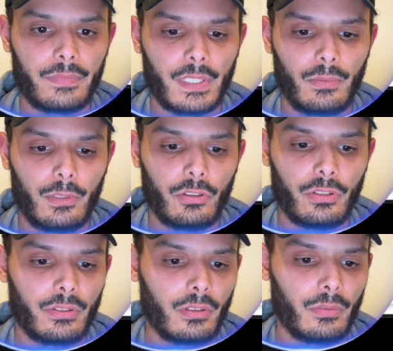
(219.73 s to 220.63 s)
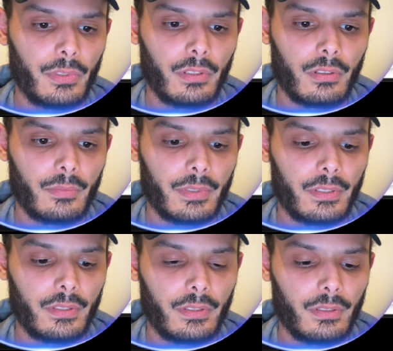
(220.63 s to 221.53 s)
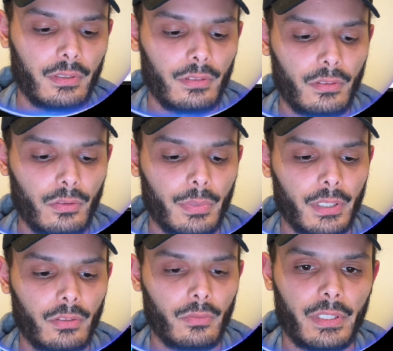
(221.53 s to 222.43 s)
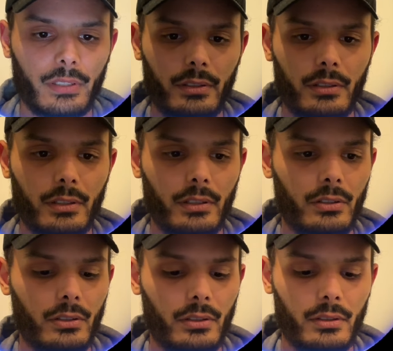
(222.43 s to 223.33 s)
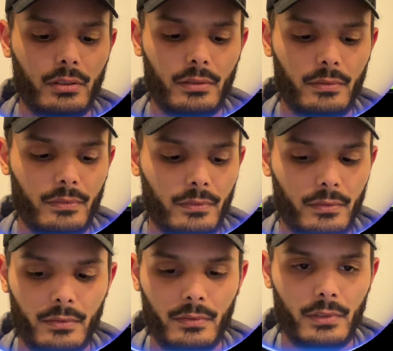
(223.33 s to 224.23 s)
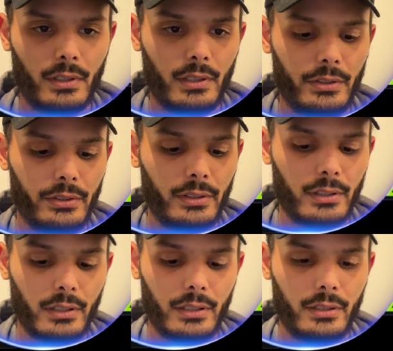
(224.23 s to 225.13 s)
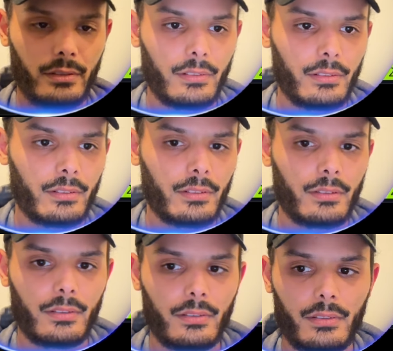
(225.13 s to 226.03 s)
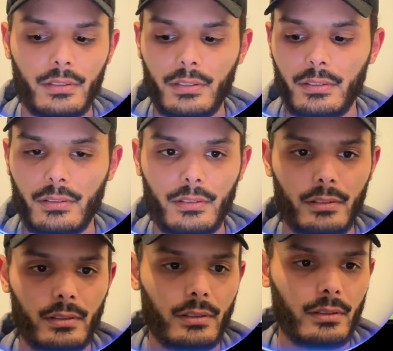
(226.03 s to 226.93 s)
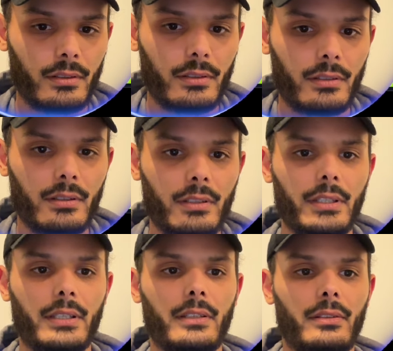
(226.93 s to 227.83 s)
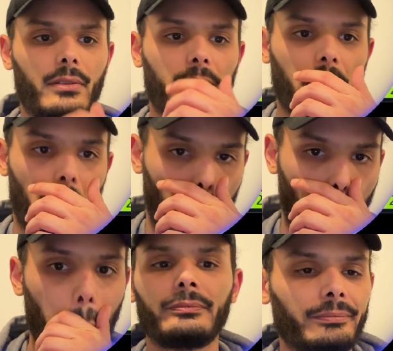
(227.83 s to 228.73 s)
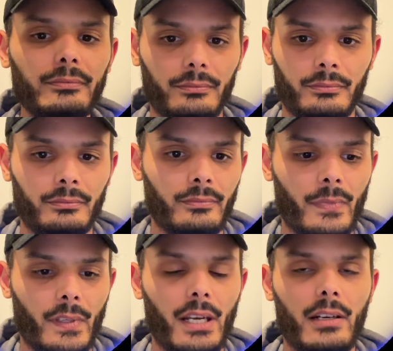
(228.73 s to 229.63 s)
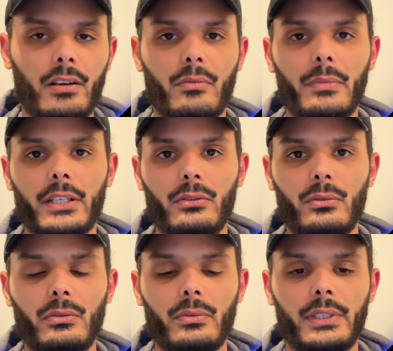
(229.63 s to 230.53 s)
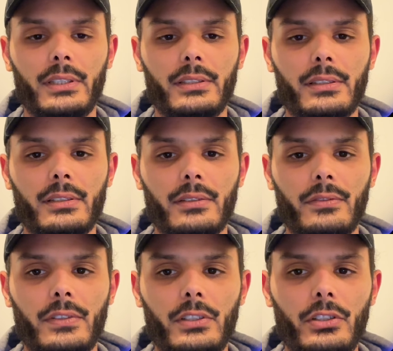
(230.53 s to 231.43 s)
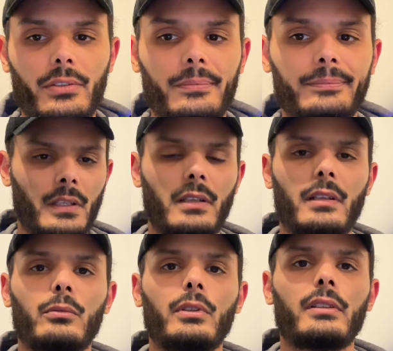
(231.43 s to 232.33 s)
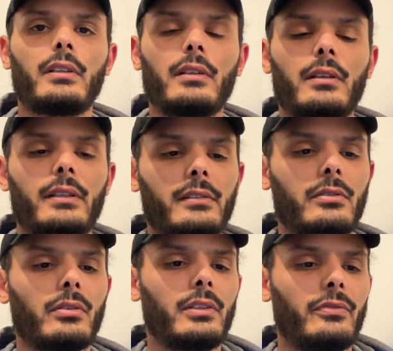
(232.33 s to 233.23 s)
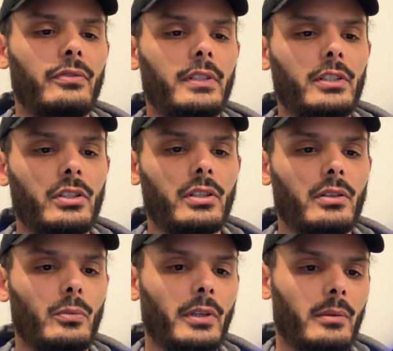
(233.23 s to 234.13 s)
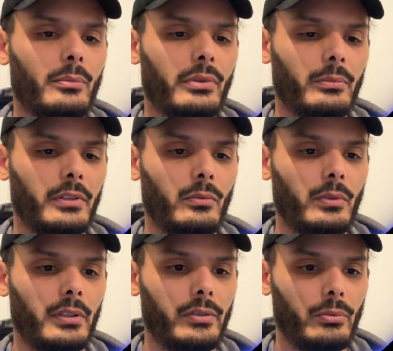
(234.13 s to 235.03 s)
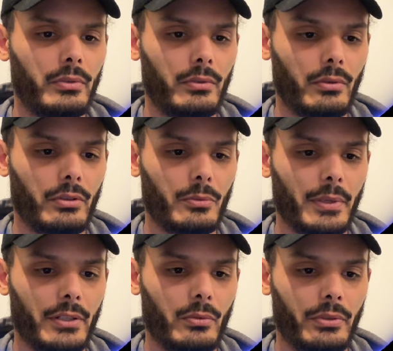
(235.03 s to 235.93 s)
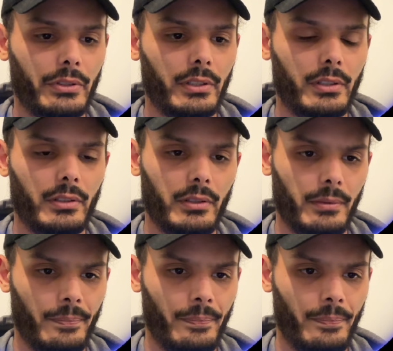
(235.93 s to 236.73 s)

I will just copy the command, go back SSH, clear this line, and I can go. I'll come back to you when it's finished. Okay, now that the install is finished, we are prompted with those password and